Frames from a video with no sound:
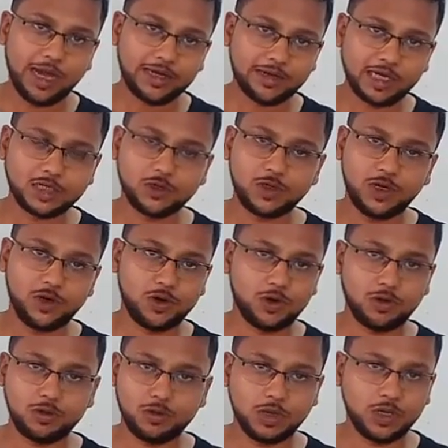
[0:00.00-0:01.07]
attract to
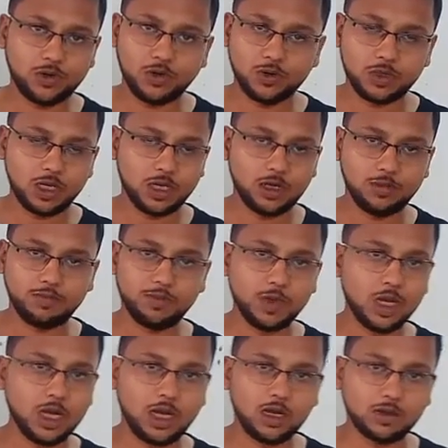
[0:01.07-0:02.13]
your
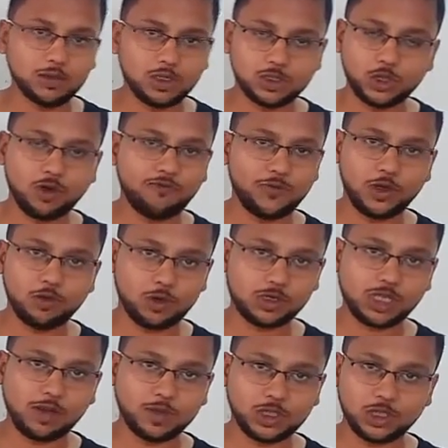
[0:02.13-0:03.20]
the job
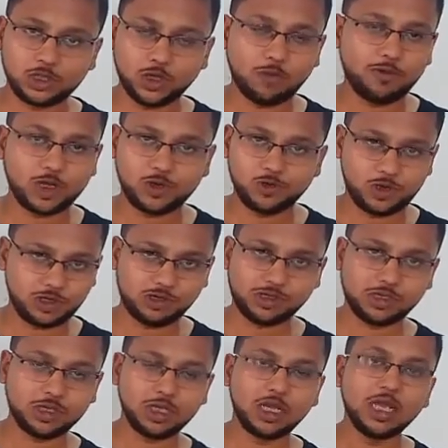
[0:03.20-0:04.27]
viewers, the job
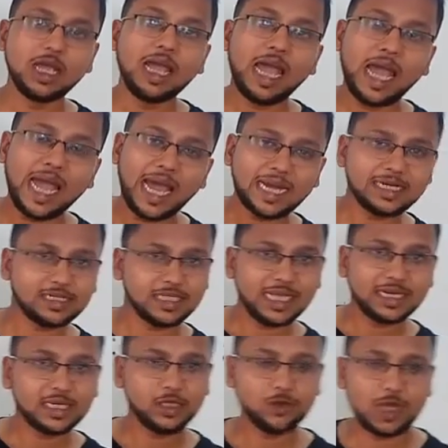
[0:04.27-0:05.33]
recruiters. And
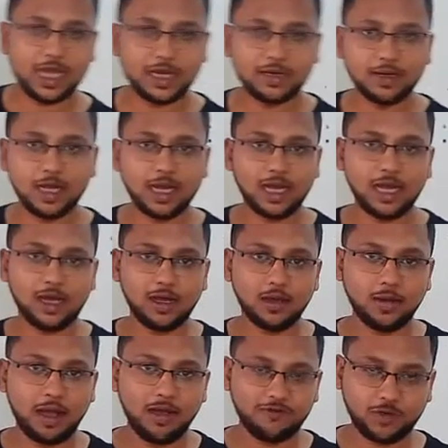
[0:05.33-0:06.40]
then you can,
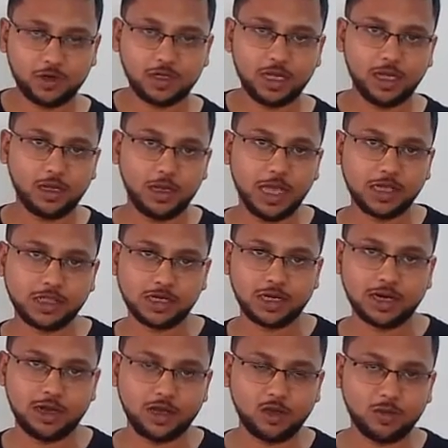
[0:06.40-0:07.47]
after the
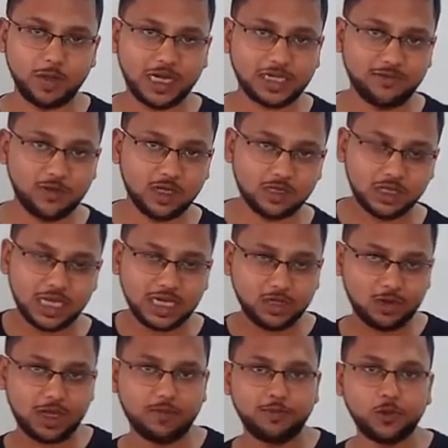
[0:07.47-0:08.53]
extracurricular activities, then
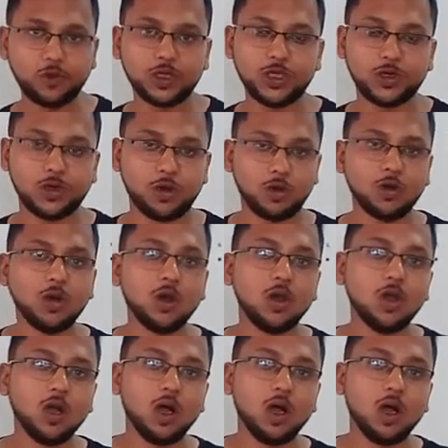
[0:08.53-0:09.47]
you can put your